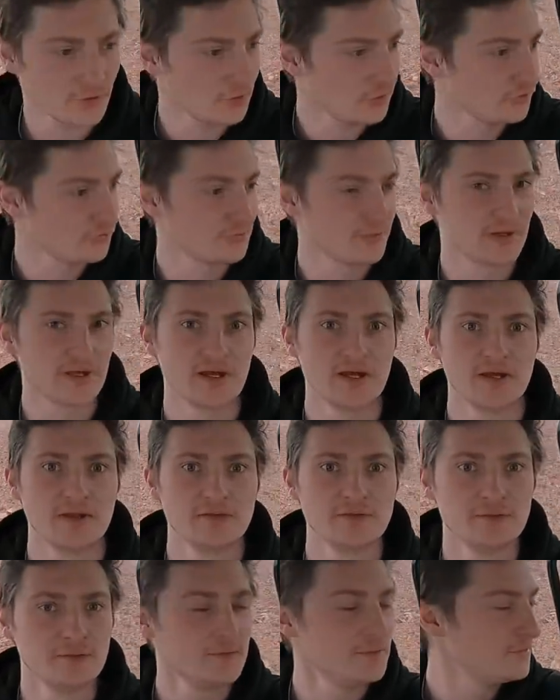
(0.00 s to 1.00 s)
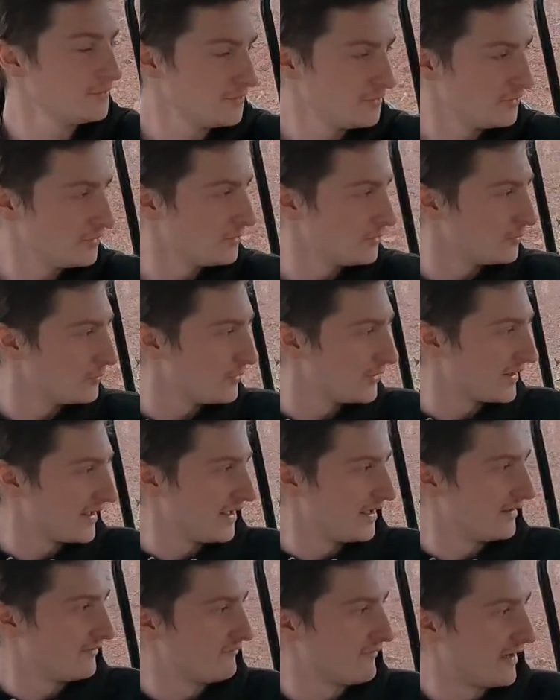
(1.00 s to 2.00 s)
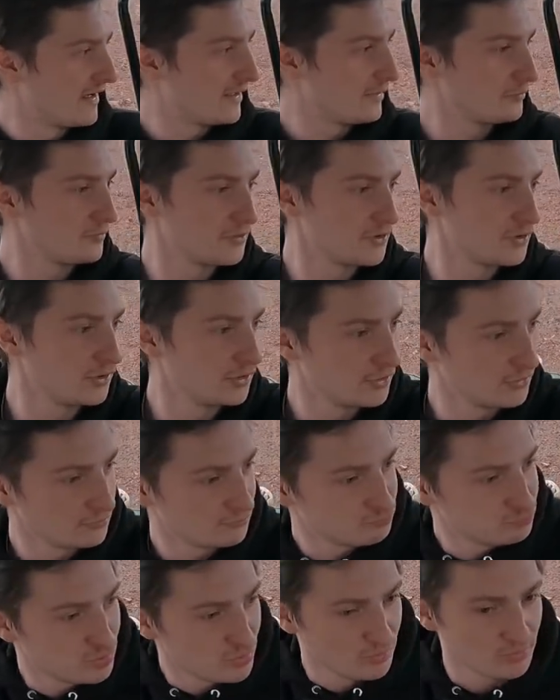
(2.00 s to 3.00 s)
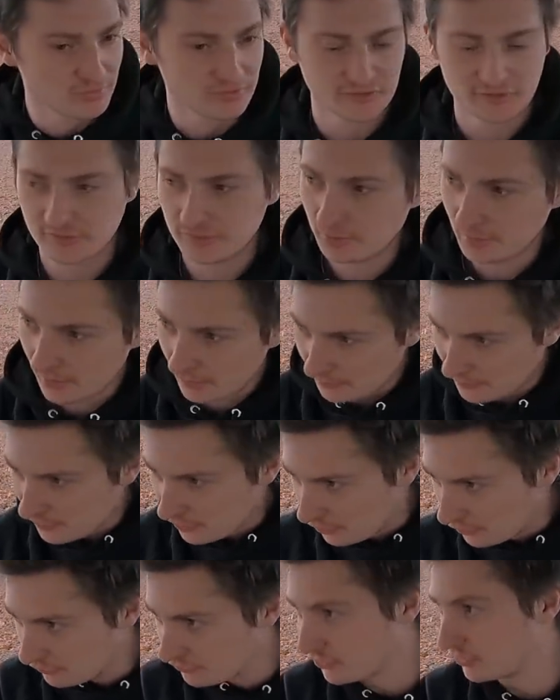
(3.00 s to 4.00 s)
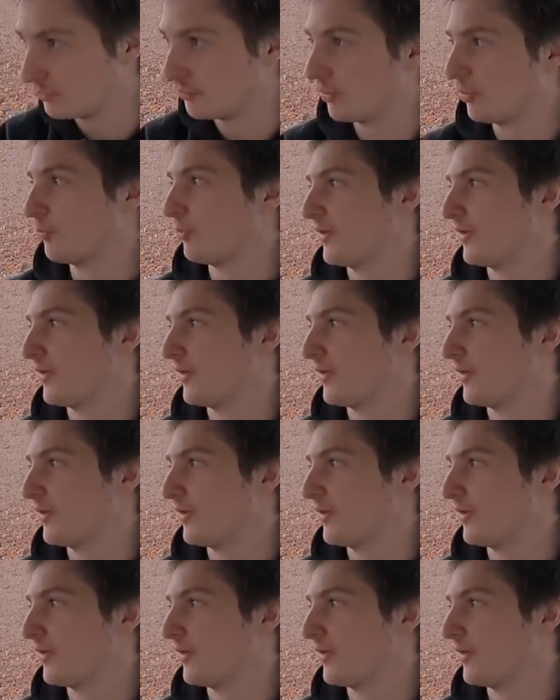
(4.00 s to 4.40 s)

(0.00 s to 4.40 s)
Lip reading: guys, we're getting there. We've got probably, well, we've got a few more